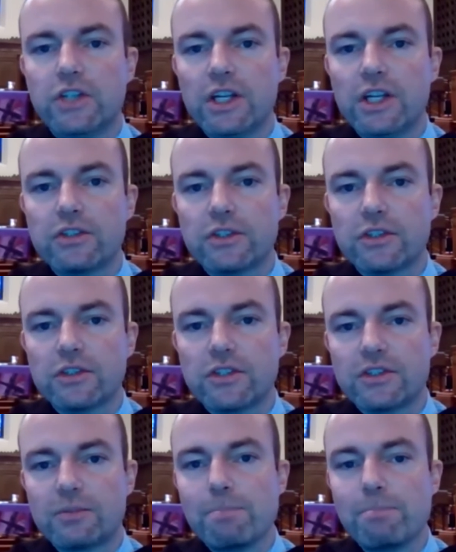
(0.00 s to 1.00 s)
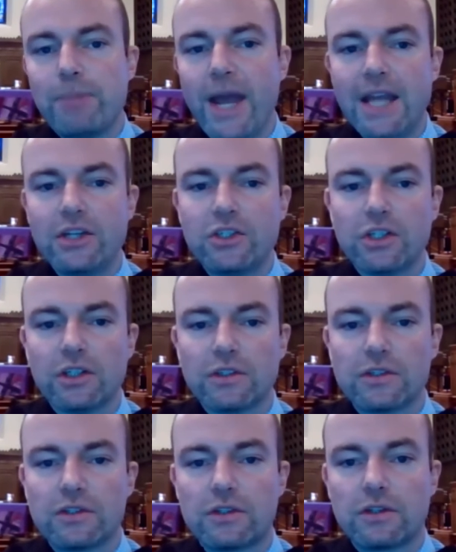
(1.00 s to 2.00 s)
Jesus'
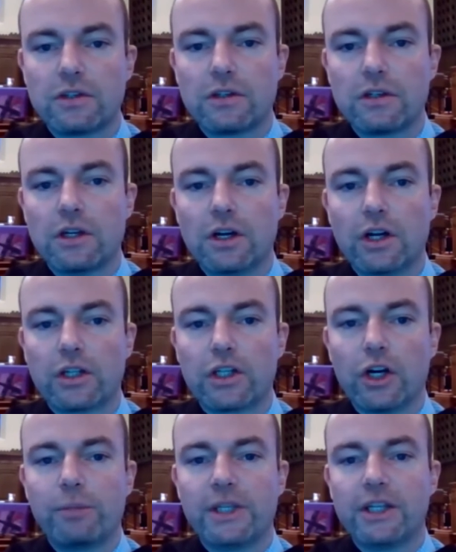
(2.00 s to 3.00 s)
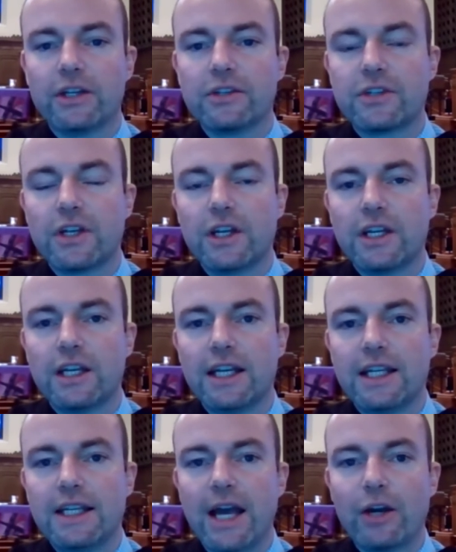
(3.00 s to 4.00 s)
impatience occurred because
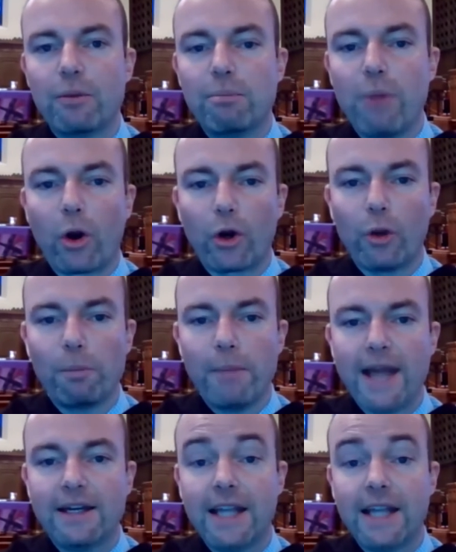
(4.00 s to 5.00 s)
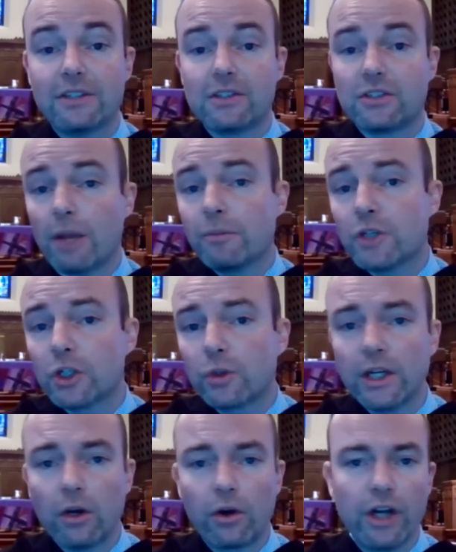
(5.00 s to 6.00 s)
he had a moral mandate to some
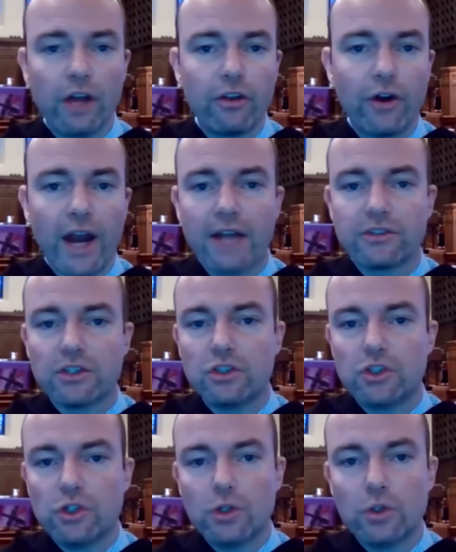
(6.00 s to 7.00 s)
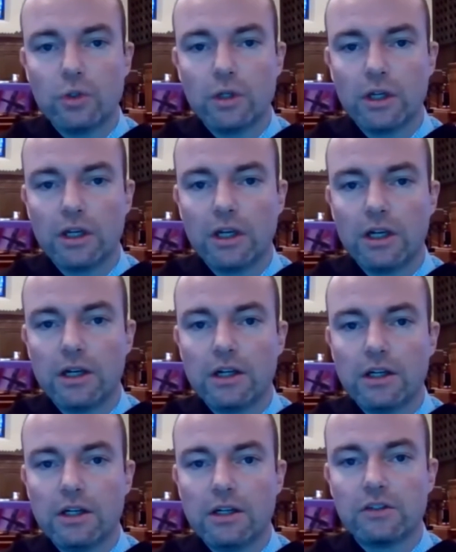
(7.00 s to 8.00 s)
degree or another as a Jew
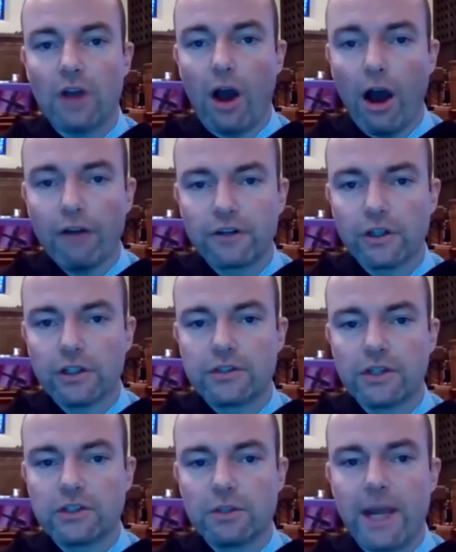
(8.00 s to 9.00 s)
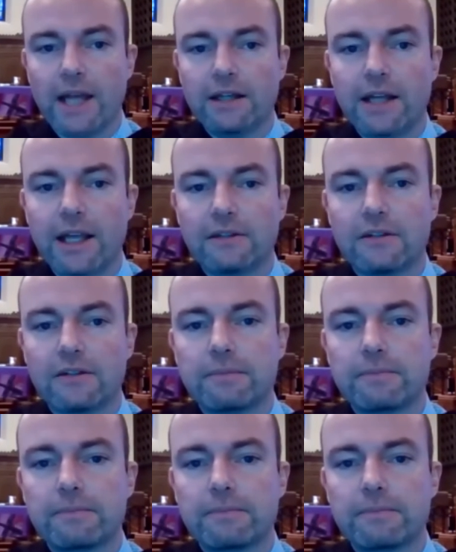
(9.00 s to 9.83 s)
to offer such a mandate.